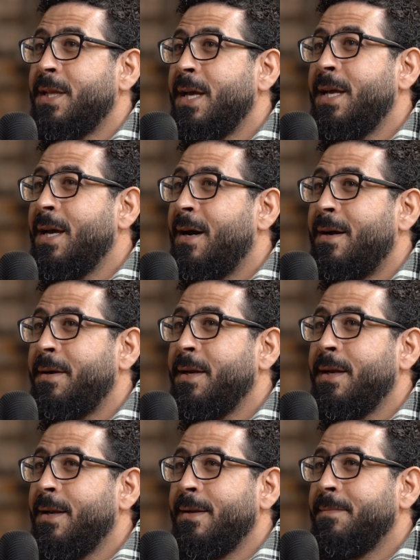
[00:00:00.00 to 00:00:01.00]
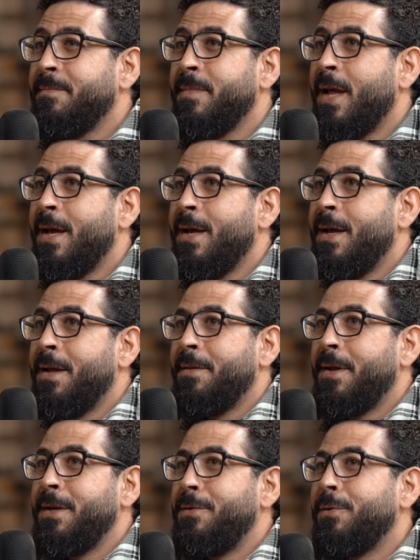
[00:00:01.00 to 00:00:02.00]
They are
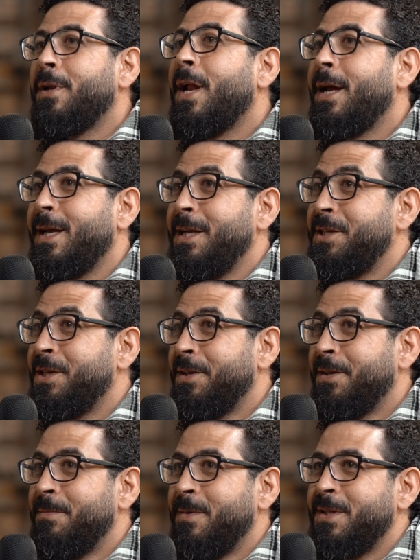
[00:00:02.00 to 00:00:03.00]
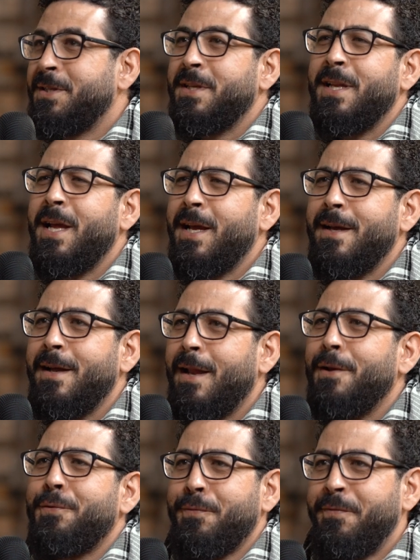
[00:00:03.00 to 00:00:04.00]
they don't like each other much, like a
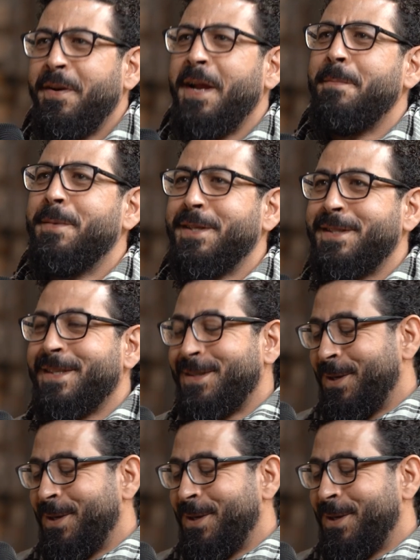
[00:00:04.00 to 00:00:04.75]
lot of neighbors,